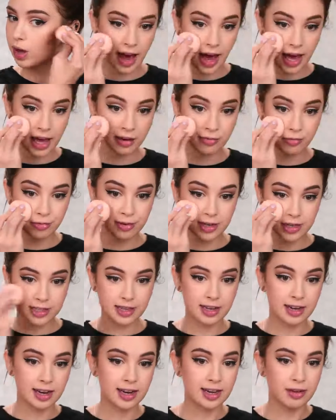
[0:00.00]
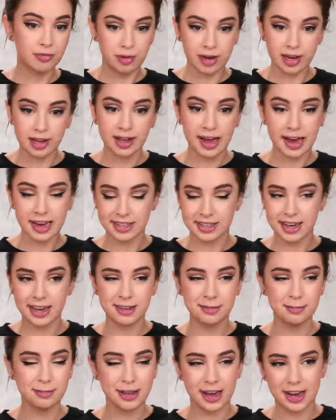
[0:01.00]
I recently realized
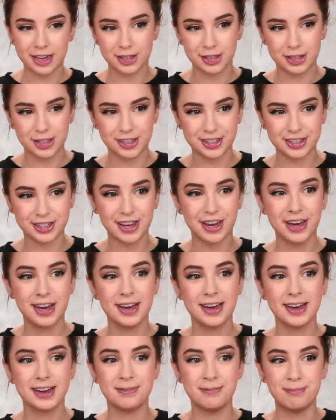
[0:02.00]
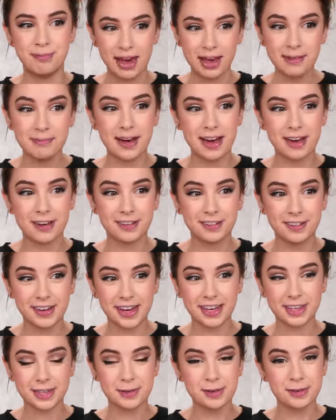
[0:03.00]
that blushes make my
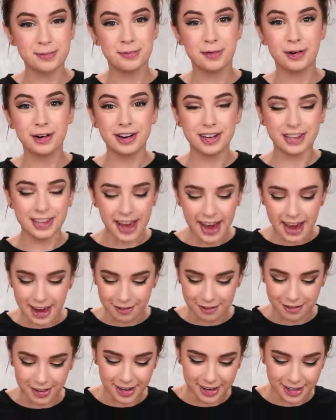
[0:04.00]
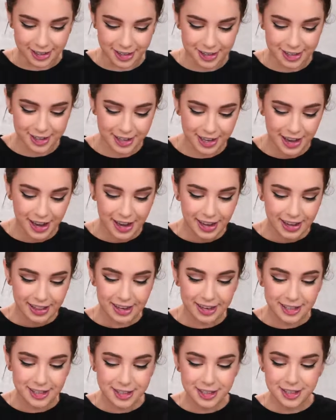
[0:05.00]
face look more alive. They're just
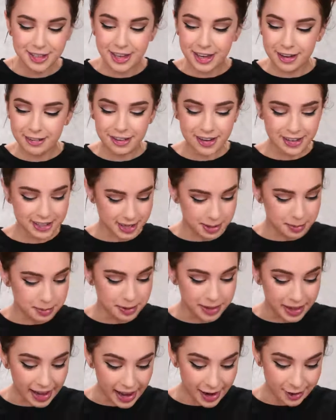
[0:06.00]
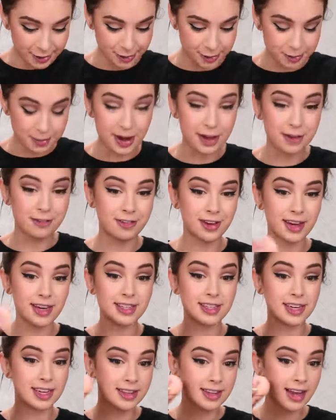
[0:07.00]
giving some life to my
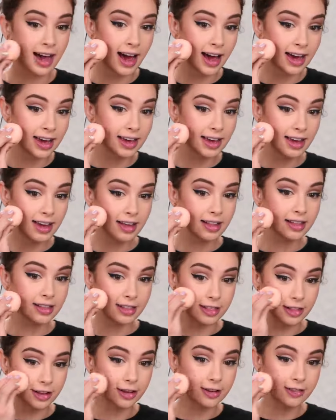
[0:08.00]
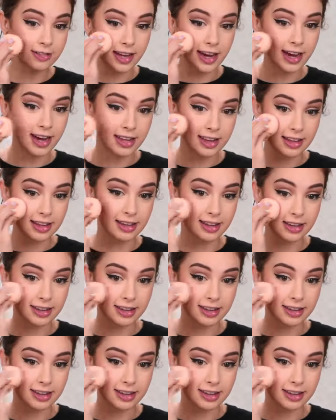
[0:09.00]
face, and I love that.